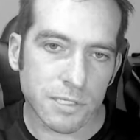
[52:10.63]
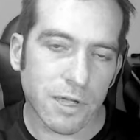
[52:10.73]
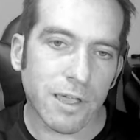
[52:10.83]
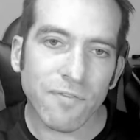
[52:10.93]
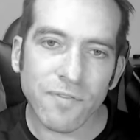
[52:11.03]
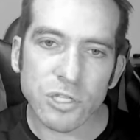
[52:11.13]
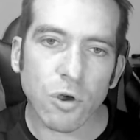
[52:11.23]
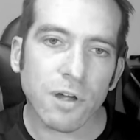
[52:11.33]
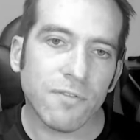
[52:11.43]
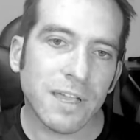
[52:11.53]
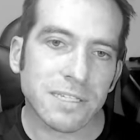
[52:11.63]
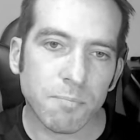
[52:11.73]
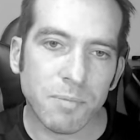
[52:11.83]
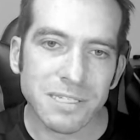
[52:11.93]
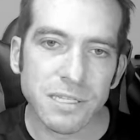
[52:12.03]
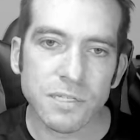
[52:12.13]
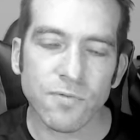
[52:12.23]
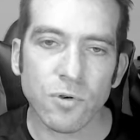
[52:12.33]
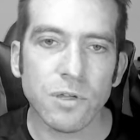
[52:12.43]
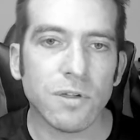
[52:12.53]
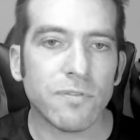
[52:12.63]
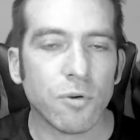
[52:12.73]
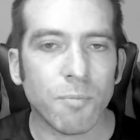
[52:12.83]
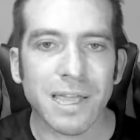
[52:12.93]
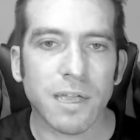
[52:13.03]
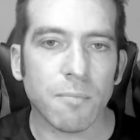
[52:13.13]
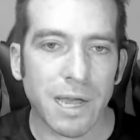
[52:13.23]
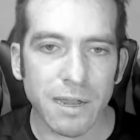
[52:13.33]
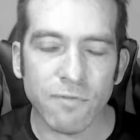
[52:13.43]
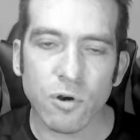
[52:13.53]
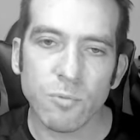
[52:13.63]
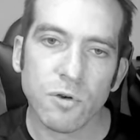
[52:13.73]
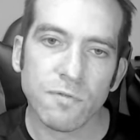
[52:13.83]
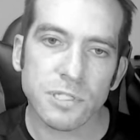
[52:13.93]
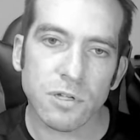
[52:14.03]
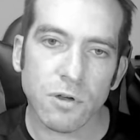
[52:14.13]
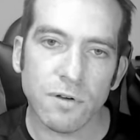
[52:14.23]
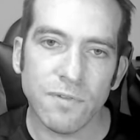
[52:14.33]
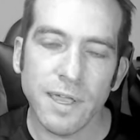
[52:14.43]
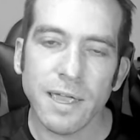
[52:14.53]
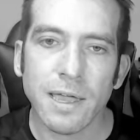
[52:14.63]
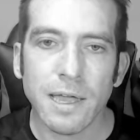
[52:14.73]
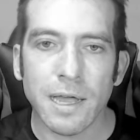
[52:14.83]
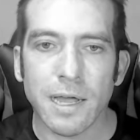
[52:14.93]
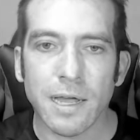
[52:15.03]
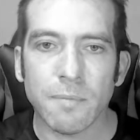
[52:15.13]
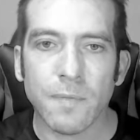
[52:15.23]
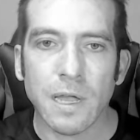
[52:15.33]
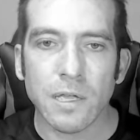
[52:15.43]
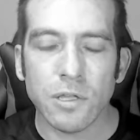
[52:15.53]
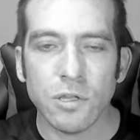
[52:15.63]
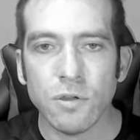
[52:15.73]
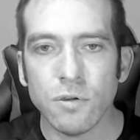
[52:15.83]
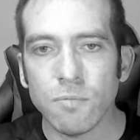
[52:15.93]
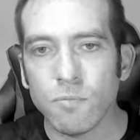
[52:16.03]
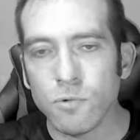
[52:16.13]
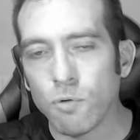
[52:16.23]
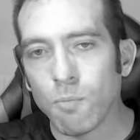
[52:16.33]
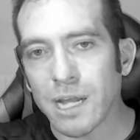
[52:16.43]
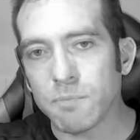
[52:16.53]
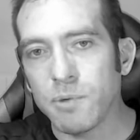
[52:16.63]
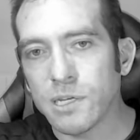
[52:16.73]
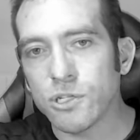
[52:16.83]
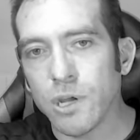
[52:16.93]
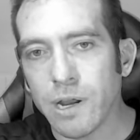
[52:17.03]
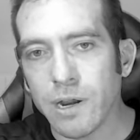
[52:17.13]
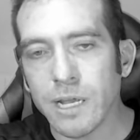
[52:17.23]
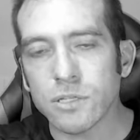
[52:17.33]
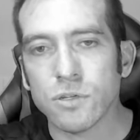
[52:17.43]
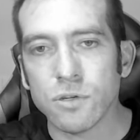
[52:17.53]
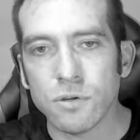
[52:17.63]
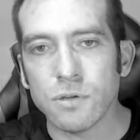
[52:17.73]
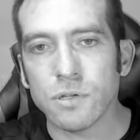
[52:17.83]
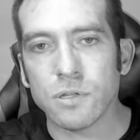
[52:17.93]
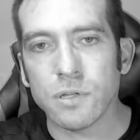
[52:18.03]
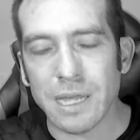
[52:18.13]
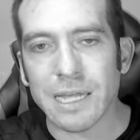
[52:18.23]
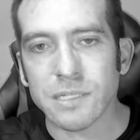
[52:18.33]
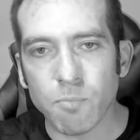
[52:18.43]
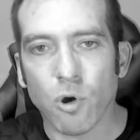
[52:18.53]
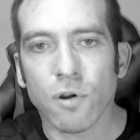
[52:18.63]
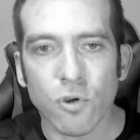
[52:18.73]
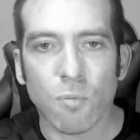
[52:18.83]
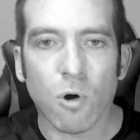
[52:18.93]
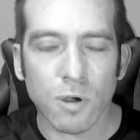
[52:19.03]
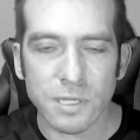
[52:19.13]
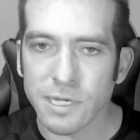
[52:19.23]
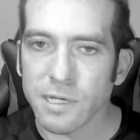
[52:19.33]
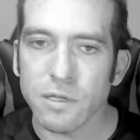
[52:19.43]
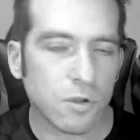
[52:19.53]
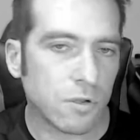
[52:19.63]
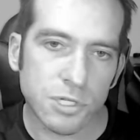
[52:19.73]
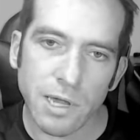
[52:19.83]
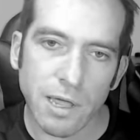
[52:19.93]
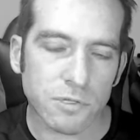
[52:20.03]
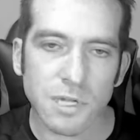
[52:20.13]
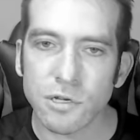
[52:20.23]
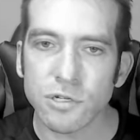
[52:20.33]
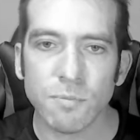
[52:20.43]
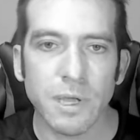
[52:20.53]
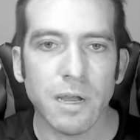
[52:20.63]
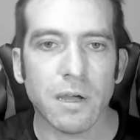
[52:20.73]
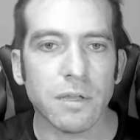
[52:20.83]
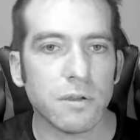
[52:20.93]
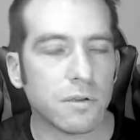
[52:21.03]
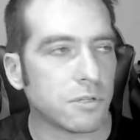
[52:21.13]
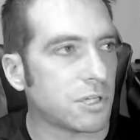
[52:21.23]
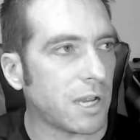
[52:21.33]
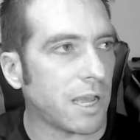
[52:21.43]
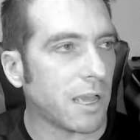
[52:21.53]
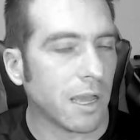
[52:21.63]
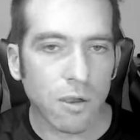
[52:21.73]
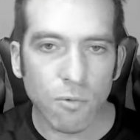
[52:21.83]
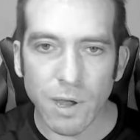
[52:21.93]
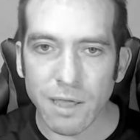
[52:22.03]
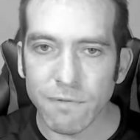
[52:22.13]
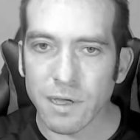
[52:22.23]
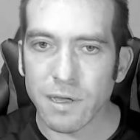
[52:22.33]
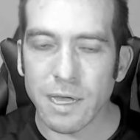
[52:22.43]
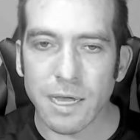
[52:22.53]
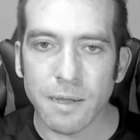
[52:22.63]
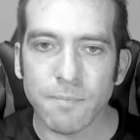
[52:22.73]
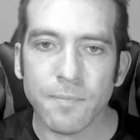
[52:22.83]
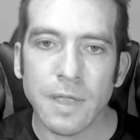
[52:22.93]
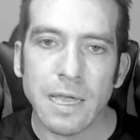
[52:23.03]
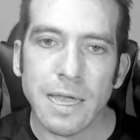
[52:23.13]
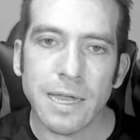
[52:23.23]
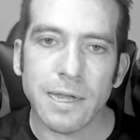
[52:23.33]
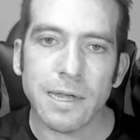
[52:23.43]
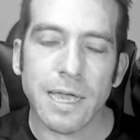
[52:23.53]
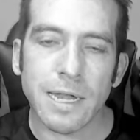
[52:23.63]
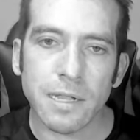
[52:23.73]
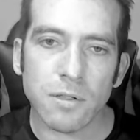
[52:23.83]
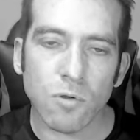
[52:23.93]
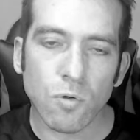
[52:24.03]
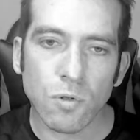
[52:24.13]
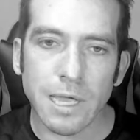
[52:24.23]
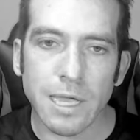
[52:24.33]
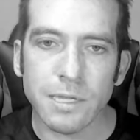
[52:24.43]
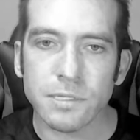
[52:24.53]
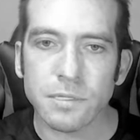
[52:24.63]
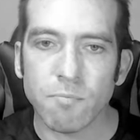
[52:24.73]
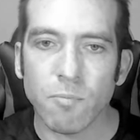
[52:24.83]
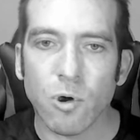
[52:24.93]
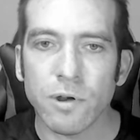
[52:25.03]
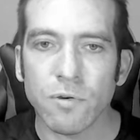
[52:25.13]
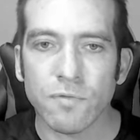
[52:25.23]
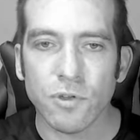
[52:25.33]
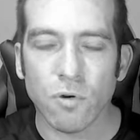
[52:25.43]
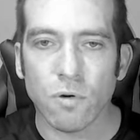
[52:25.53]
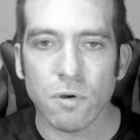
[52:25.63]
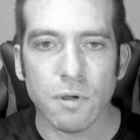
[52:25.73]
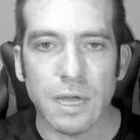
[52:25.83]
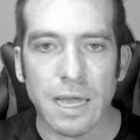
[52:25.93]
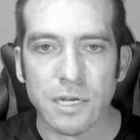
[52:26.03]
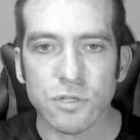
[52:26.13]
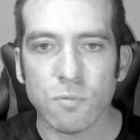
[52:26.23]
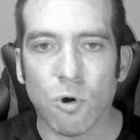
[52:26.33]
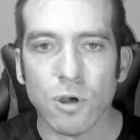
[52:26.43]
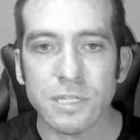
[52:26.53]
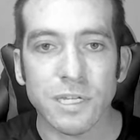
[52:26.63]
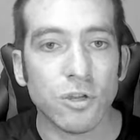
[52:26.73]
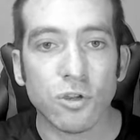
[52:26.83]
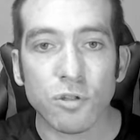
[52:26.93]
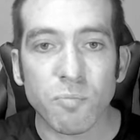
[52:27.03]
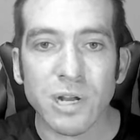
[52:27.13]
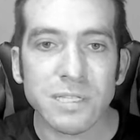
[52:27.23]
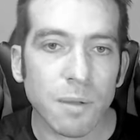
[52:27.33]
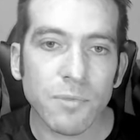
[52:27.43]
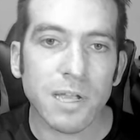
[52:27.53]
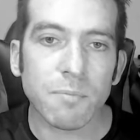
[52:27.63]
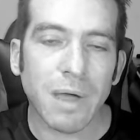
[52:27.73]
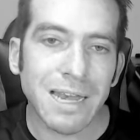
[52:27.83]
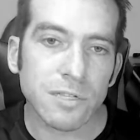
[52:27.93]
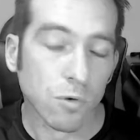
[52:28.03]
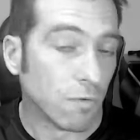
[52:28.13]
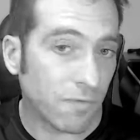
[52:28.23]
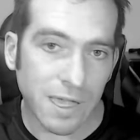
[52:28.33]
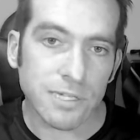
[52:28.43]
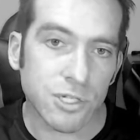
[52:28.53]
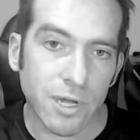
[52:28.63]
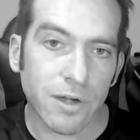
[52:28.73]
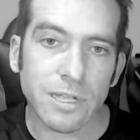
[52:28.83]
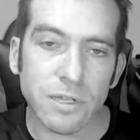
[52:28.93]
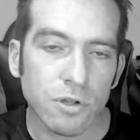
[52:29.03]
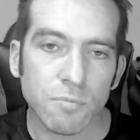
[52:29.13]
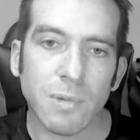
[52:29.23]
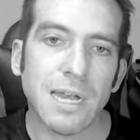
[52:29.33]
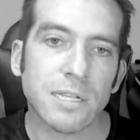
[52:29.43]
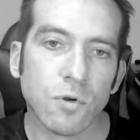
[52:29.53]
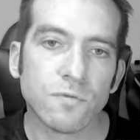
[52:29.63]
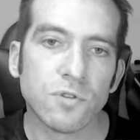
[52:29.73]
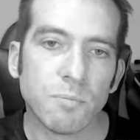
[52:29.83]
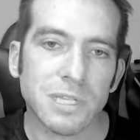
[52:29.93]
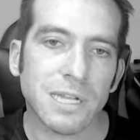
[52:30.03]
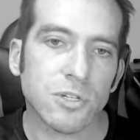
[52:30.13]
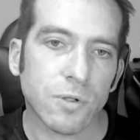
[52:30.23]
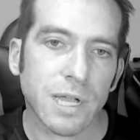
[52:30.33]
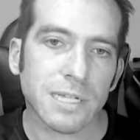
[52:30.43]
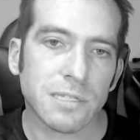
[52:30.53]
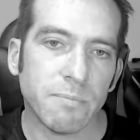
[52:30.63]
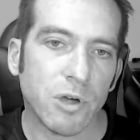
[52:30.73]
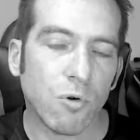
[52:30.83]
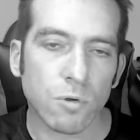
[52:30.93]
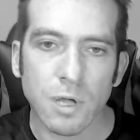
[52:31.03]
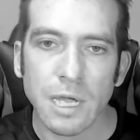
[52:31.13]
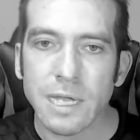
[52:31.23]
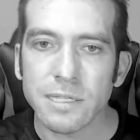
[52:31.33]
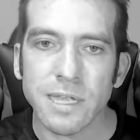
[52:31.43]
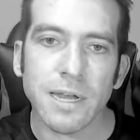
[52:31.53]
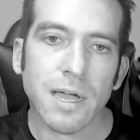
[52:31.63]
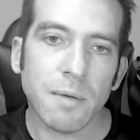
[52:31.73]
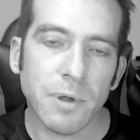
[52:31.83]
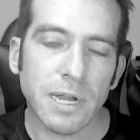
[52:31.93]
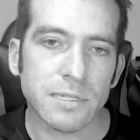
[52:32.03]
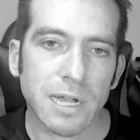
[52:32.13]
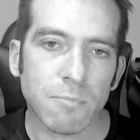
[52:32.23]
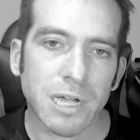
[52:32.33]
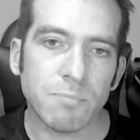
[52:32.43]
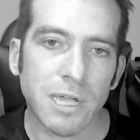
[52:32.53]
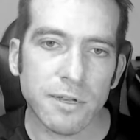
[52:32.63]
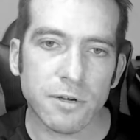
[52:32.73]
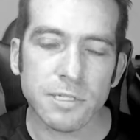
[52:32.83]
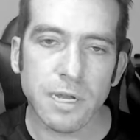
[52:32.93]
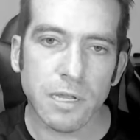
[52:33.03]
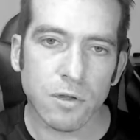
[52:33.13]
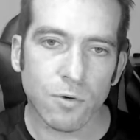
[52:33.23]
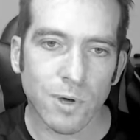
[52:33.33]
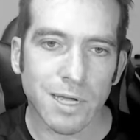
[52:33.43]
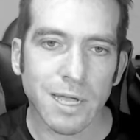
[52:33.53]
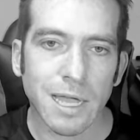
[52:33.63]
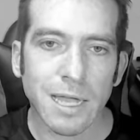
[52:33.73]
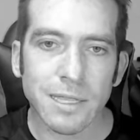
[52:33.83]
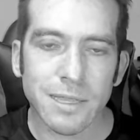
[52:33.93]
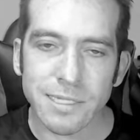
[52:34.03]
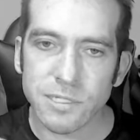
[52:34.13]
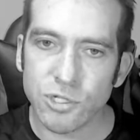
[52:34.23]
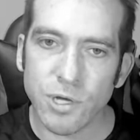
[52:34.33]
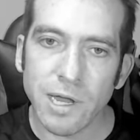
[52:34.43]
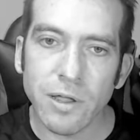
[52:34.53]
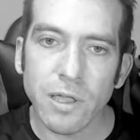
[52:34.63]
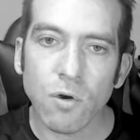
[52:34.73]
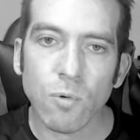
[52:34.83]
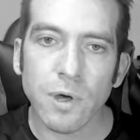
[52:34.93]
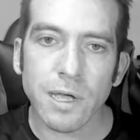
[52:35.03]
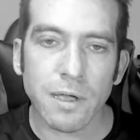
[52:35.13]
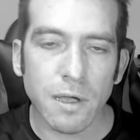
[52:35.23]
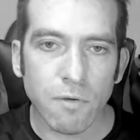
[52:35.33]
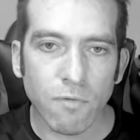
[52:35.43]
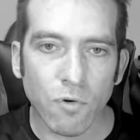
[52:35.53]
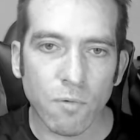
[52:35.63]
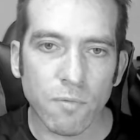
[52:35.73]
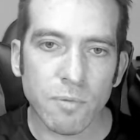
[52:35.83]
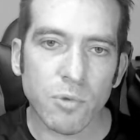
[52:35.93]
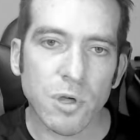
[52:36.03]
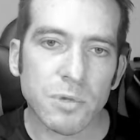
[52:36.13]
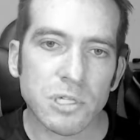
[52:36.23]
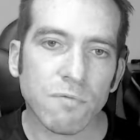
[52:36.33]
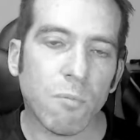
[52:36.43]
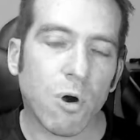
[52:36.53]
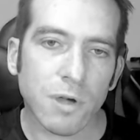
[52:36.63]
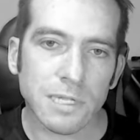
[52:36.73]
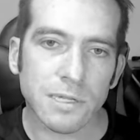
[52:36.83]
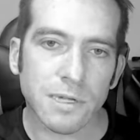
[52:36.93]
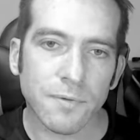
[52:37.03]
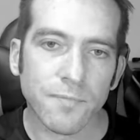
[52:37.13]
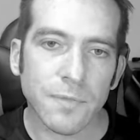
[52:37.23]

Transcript: So if photography is a business for you, if you're making money from your photography, you might be sharing to as part of your marketing. You could share on social media, you could share wherever, and it all is part of your actual marketing. You could print something and mail it off. That's sharing. You could mail it off to a potential customer or 10 companies that might be interested in your work. That's sharing your work for the purpose of marketing.